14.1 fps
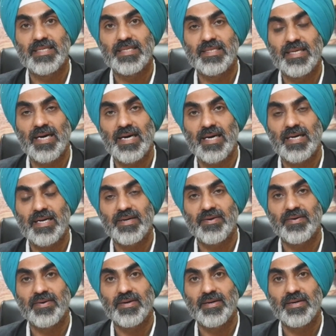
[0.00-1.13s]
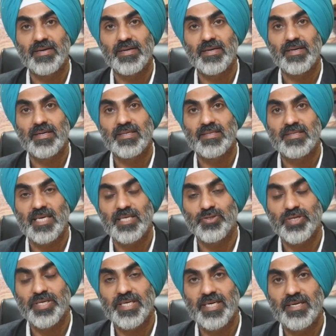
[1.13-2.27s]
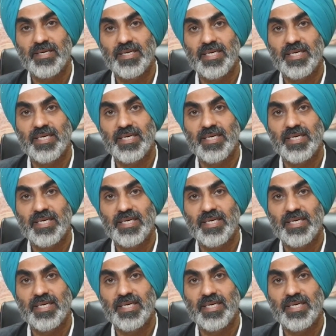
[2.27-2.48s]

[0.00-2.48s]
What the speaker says: the saturated